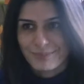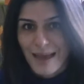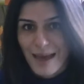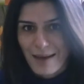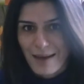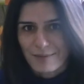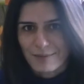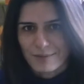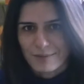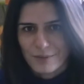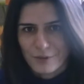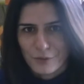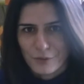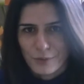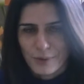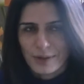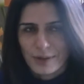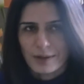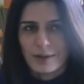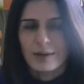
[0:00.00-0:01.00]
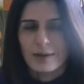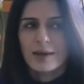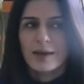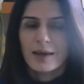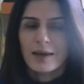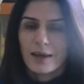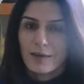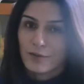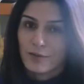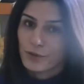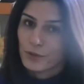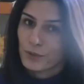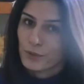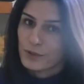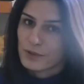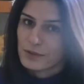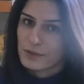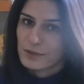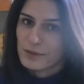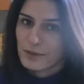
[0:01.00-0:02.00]
have, really, even though
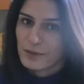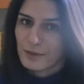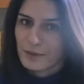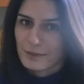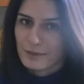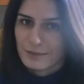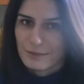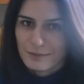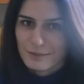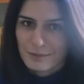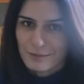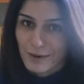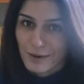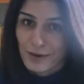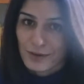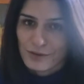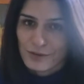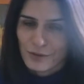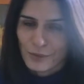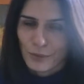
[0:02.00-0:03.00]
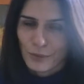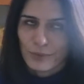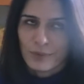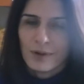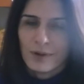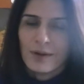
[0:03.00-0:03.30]
it's very slow.